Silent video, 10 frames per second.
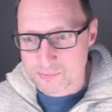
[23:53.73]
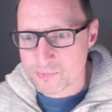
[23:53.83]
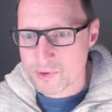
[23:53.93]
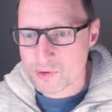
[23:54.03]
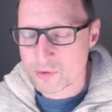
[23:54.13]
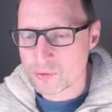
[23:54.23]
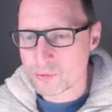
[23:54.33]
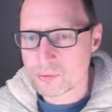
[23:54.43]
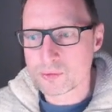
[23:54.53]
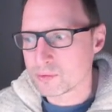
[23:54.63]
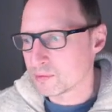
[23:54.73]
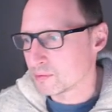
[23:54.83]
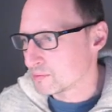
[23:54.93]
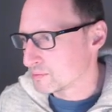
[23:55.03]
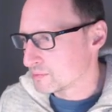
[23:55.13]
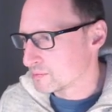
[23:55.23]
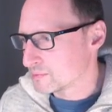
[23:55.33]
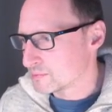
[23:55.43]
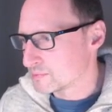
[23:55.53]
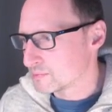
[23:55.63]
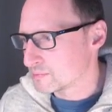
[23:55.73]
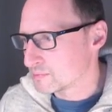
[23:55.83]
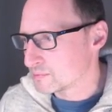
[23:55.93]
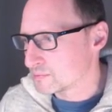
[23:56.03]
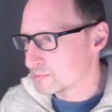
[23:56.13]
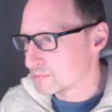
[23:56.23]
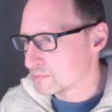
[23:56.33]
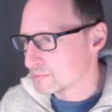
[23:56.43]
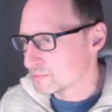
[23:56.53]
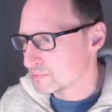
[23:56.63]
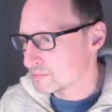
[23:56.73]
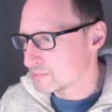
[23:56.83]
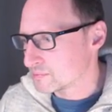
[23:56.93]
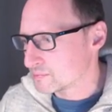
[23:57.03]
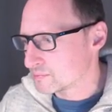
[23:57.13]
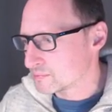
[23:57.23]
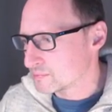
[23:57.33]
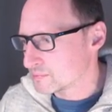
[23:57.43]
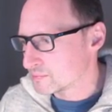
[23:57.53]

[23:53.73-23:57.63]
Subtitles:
(no one is talking)